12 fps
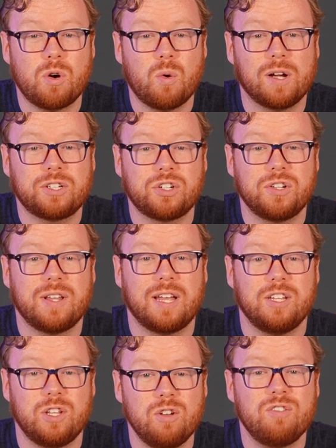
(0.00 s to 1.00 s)
question
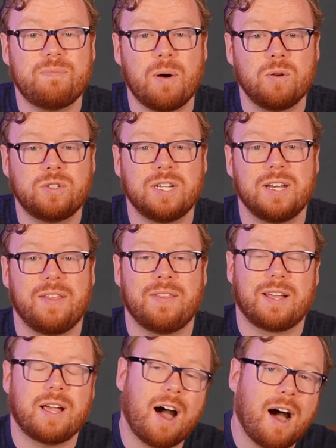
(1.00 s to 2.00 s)
that you've posted in
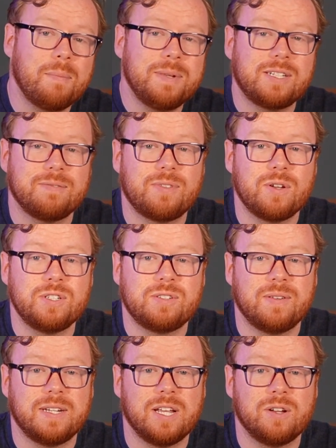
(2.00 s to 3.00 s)
the comments of those
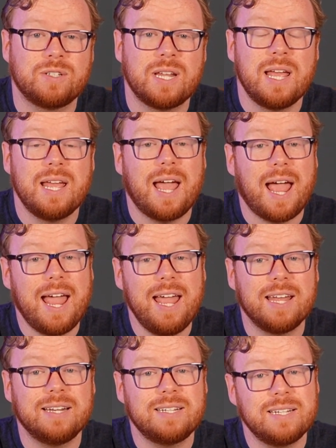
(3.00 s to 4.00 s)
videos
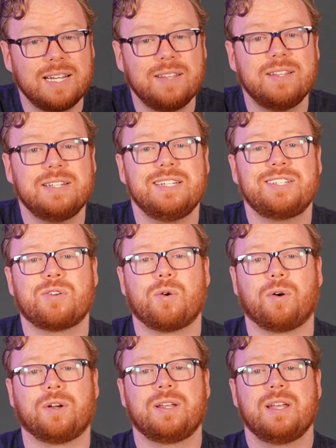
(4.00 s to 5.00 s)
and in the
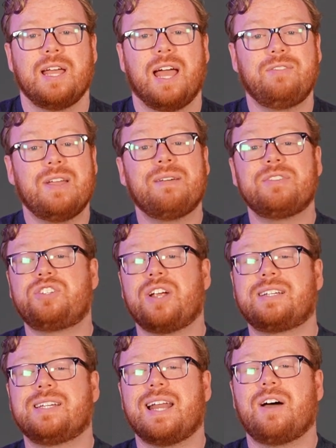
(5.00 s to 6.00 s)
Discord. If you haven't
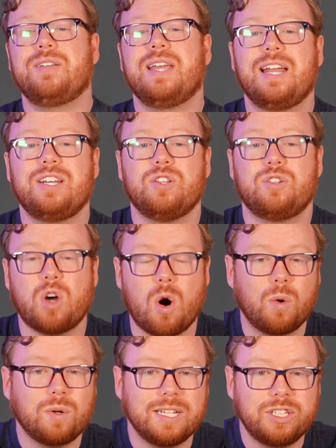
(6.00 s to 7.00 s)
checked it out yet, you
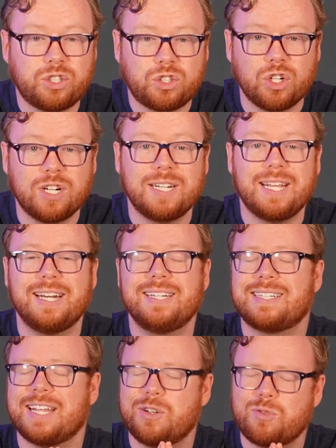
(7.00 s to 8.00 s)
totally should. It
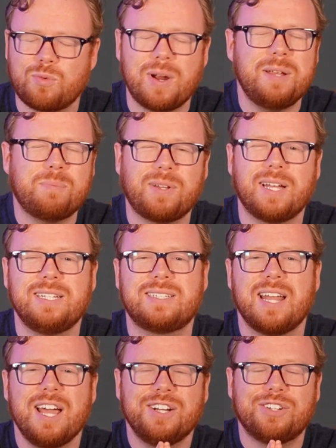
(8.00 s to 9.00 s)
is a great
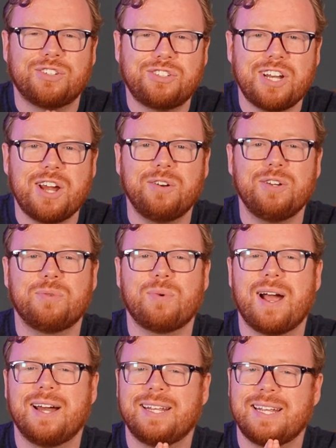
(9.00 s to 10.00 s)
place to share your
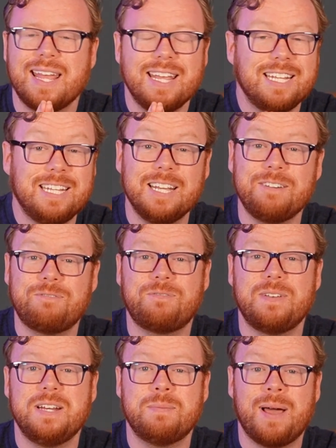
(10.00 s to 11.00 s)
writing, get
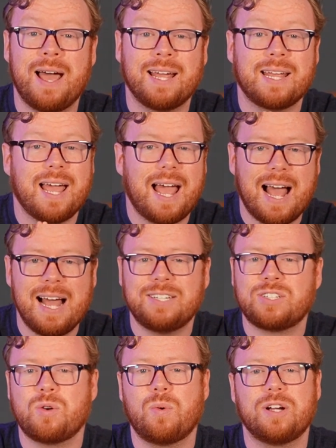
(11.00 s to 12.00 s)
feedback,
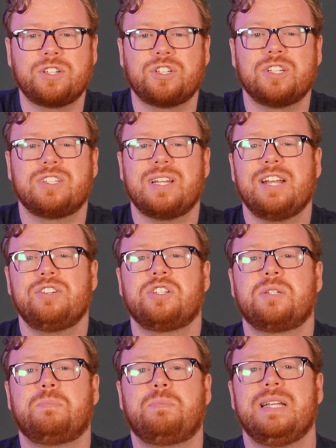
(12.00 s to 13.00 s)
ask questions, and
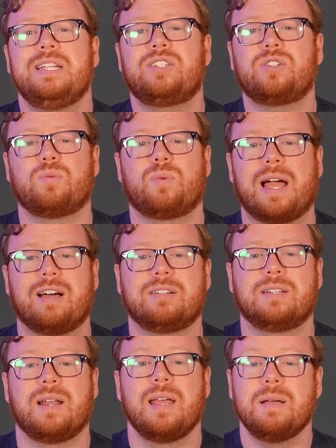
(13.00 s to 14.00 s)
just be
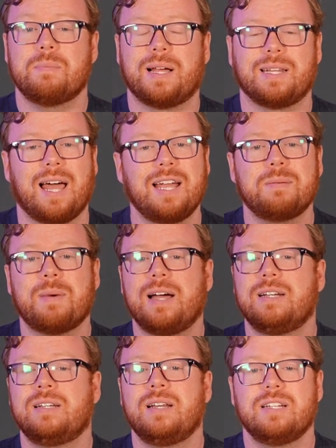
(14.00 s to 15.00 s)
surrounded by
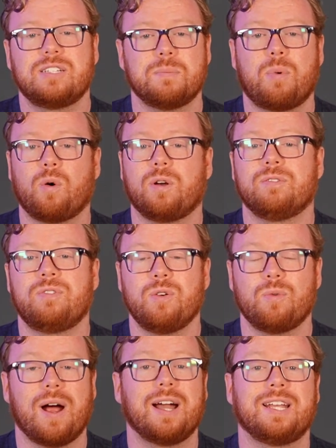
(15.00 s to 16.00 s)
like-minded, supportive
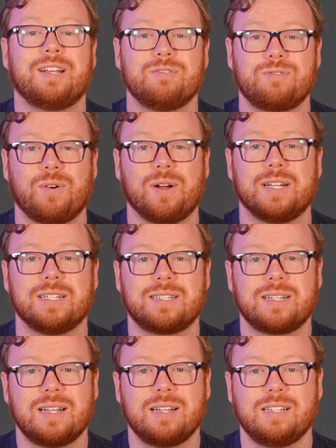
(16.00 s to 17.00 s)
writing
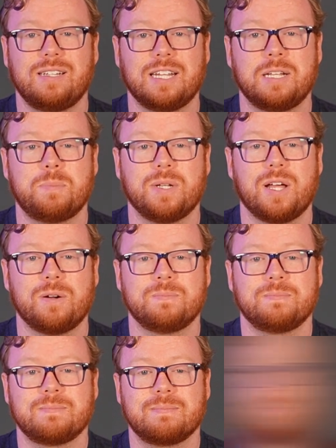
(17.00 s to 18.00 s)
friends. Link below.
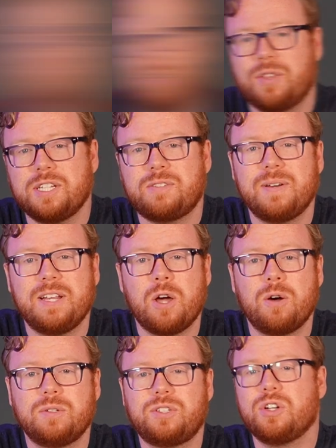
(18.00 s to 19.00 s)
So this
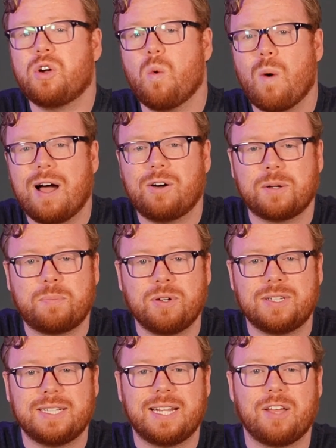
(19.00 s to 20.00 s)
video took a while to
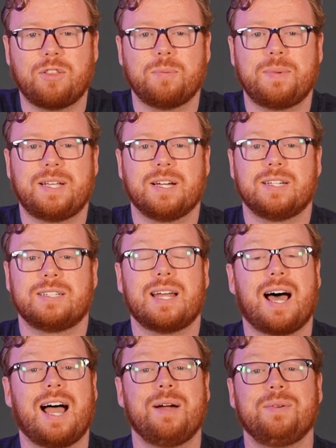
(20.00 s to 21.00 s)
put together because
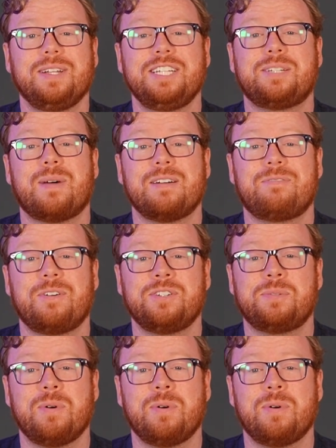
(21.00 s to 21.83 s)
I released my first